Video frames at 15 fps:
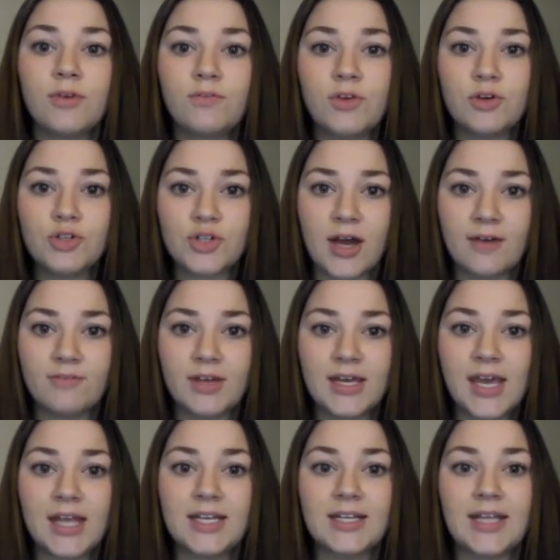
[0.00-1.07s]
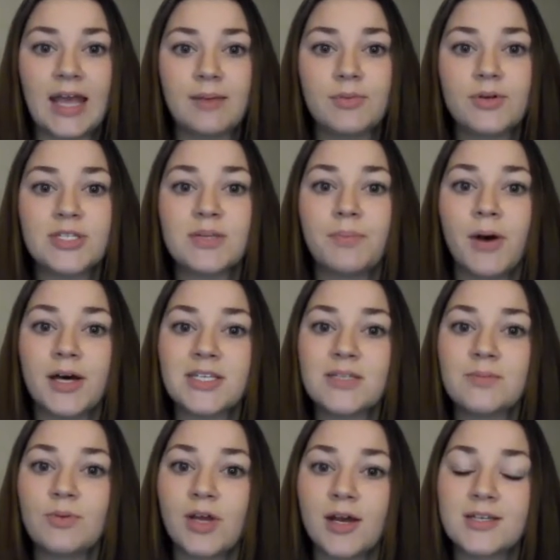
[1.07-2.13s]
review traffic, it enables
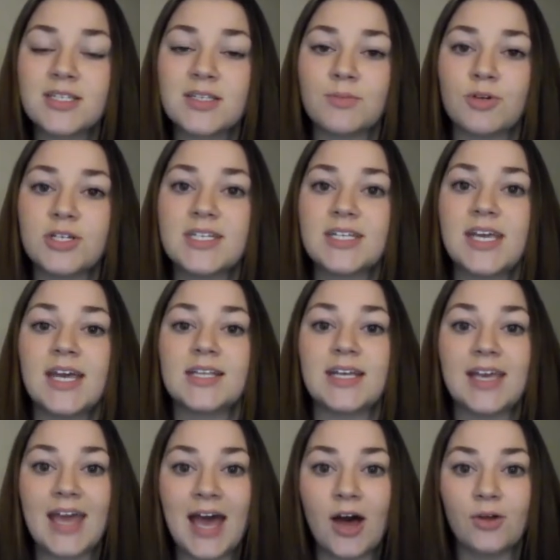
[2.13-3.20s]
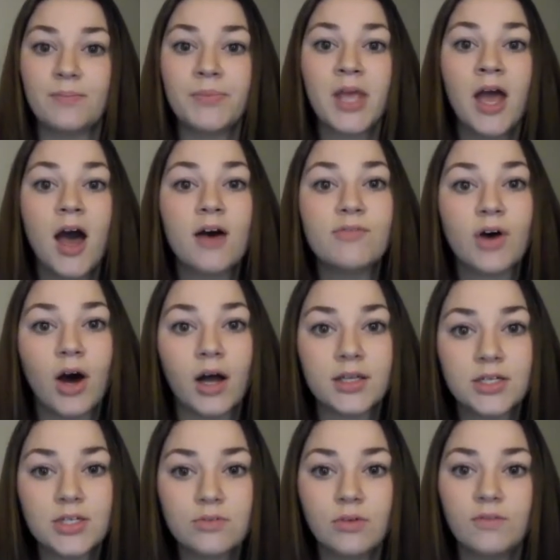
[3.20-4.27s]
possible customers to get an account of
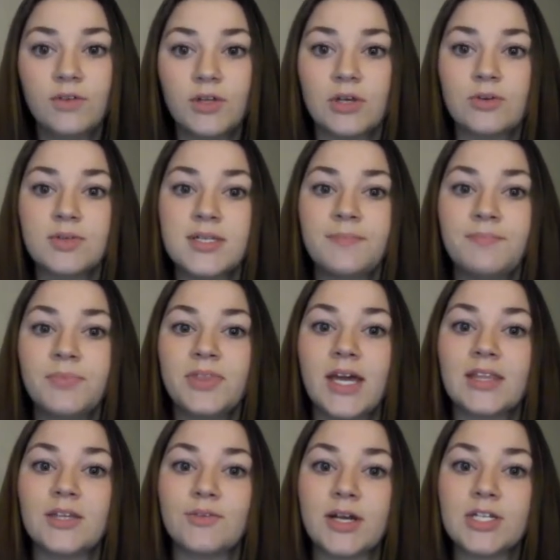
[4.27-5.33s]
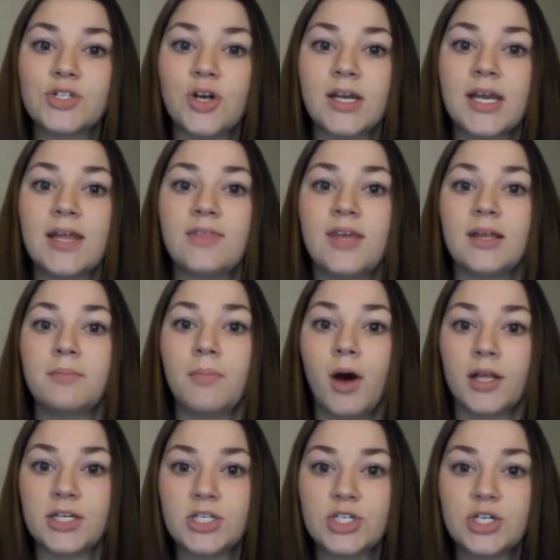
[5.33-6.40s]
honest reviews that the restaurant can then
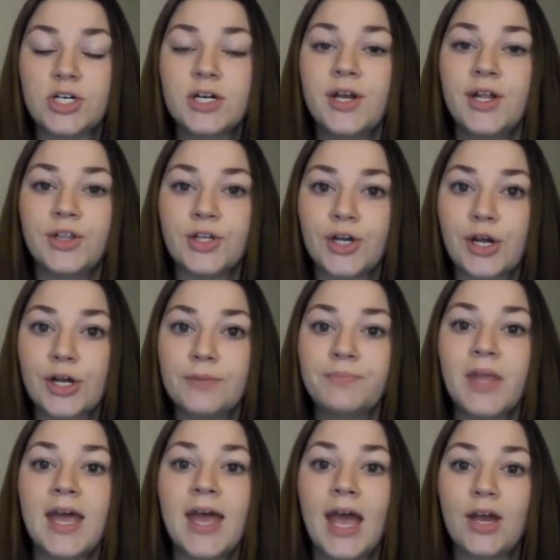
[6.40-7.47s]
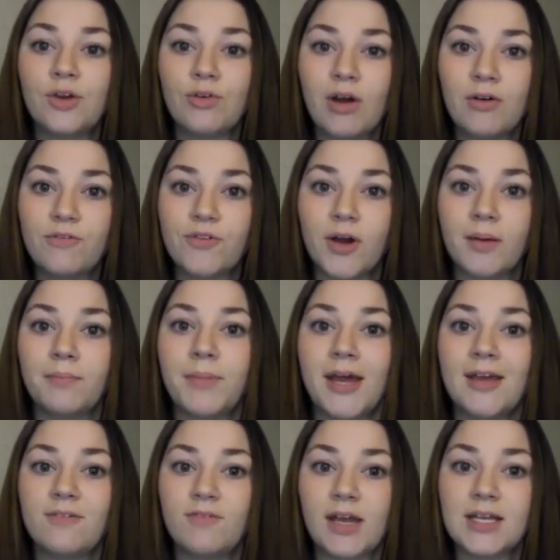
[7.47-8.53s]
monitor, learn, and grow from
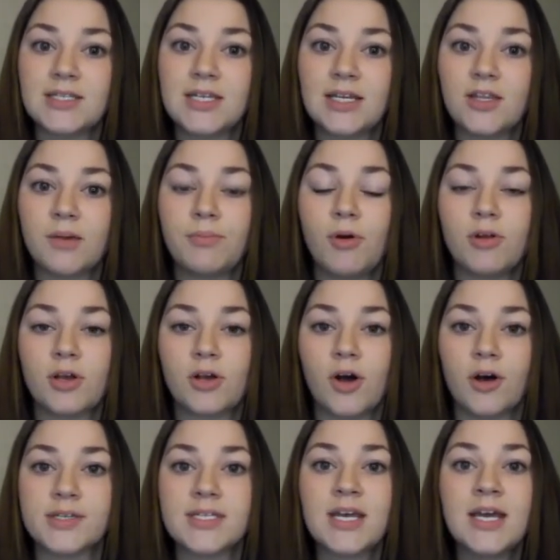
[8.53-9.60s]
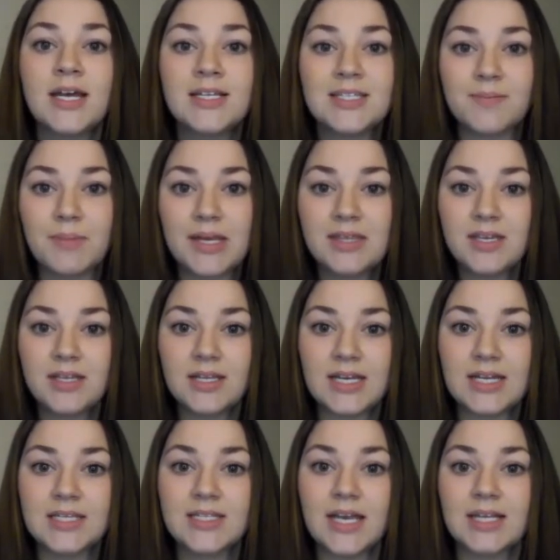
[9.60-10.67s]
by advancing their protocols to meet the
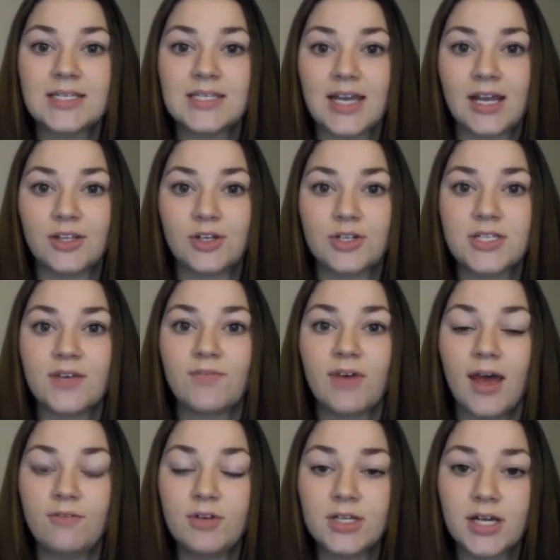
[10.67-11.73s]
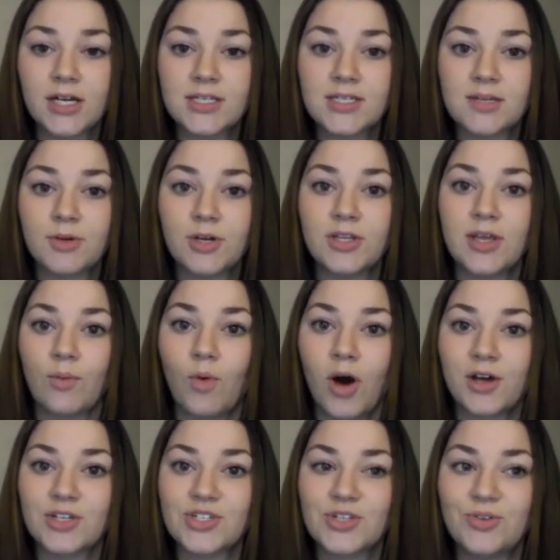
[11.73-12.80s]
needs and standards of every customer that
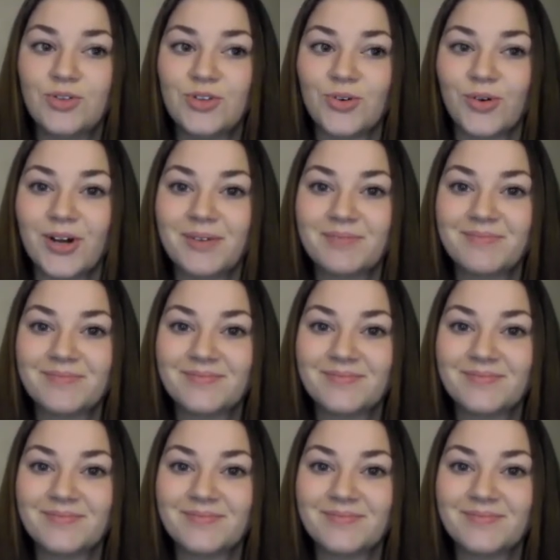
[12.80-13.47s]
walks through the door.